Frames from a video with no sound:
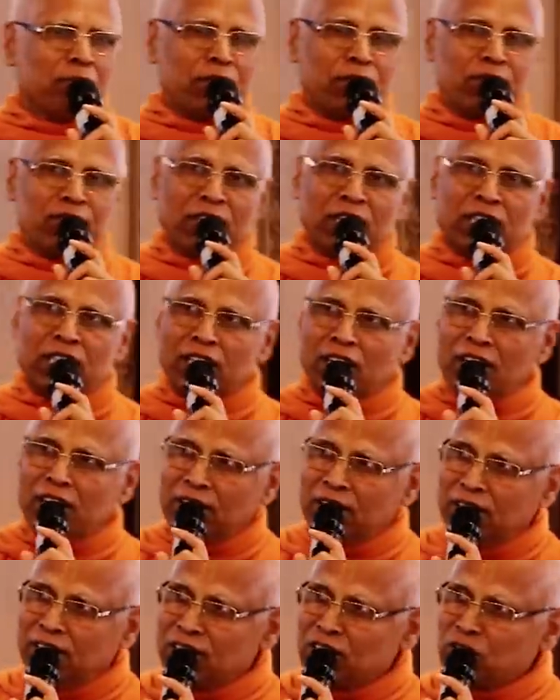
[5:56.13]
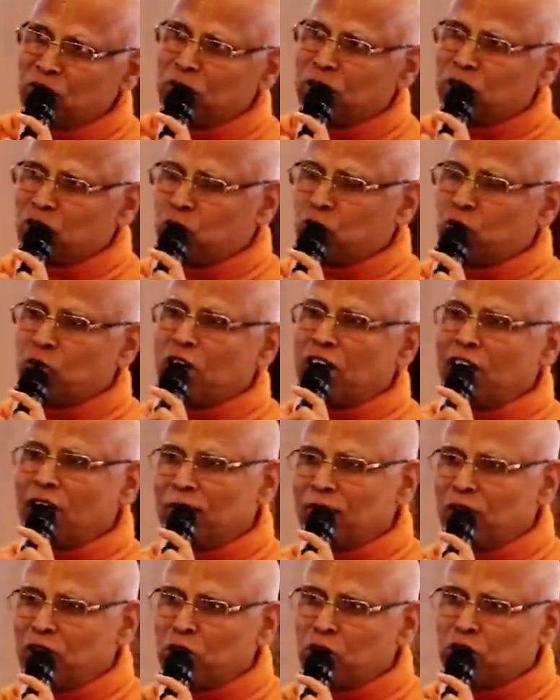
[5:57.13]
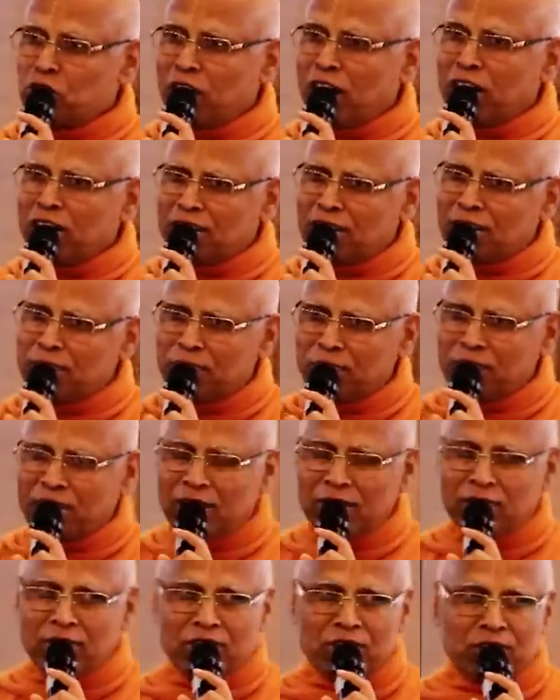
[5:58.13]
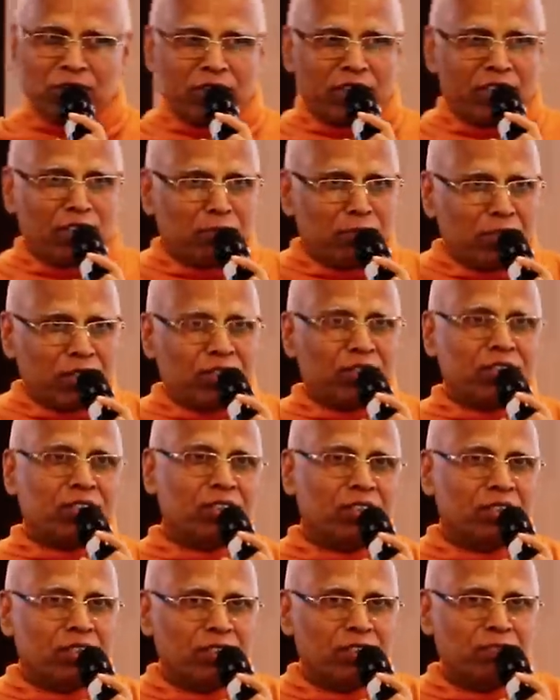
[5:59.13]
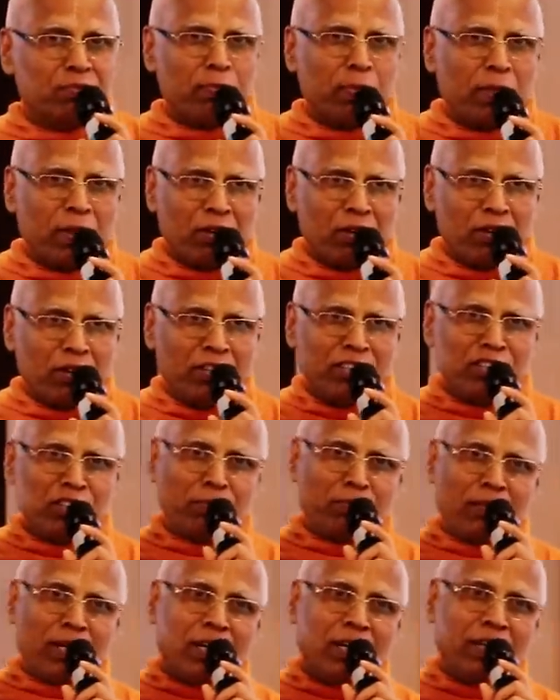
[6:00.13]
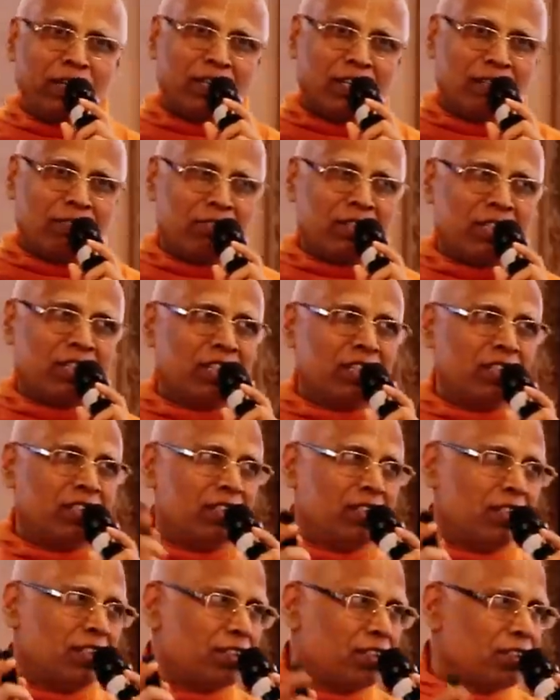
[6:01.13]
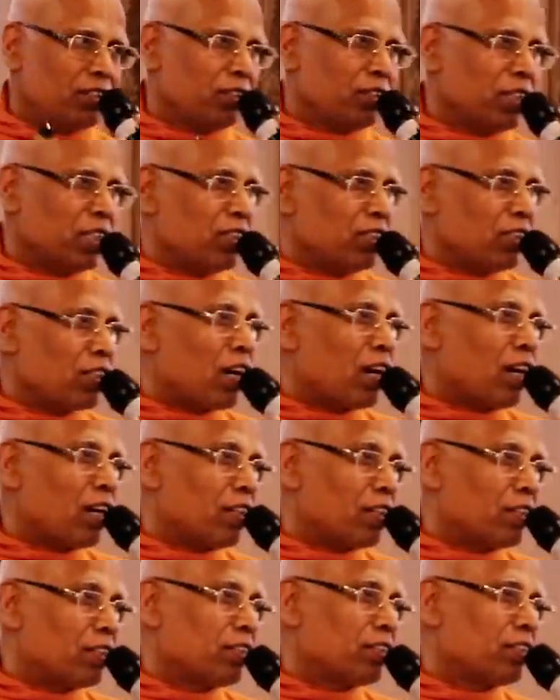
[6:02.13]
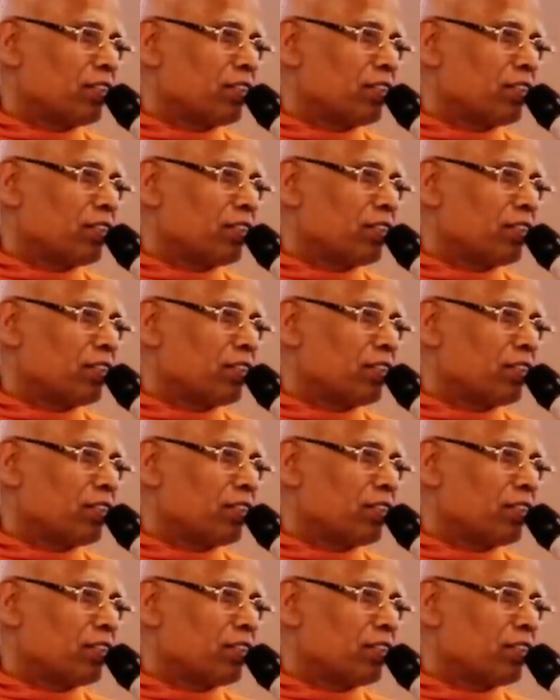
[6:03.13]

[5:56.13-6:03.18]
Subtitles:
But certainly this was one of those items that was very much on his mind and very dear to his heart.